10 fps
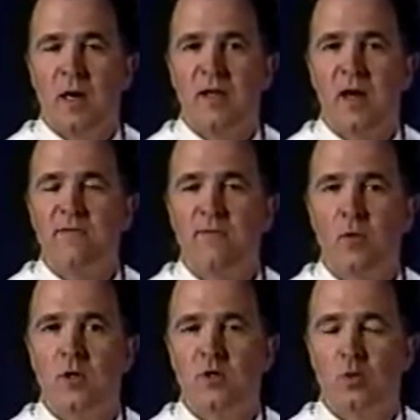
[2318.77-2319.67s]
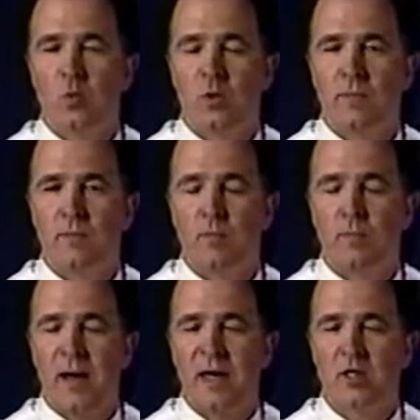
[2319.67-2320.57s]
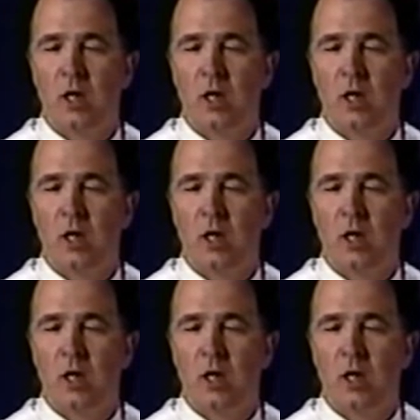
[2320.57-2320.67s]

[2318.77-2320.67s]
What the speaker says: That force would pass